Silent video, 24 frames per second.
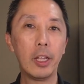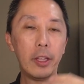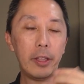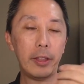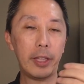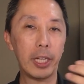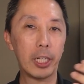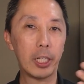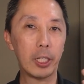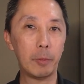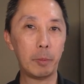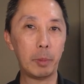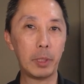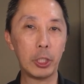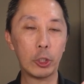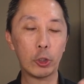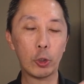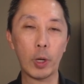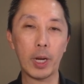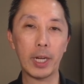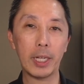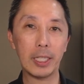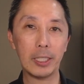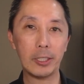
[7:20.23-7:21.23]
They could be
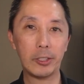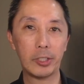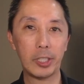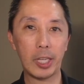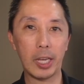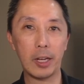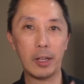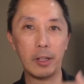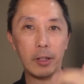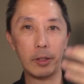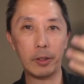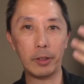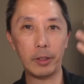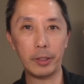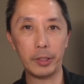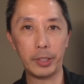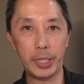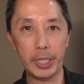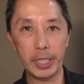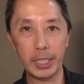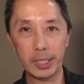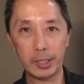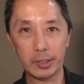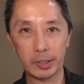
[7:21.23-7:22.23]
trying to sell
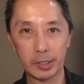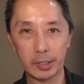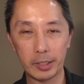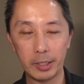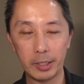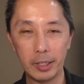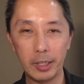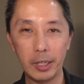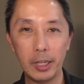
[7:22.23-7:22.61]
this.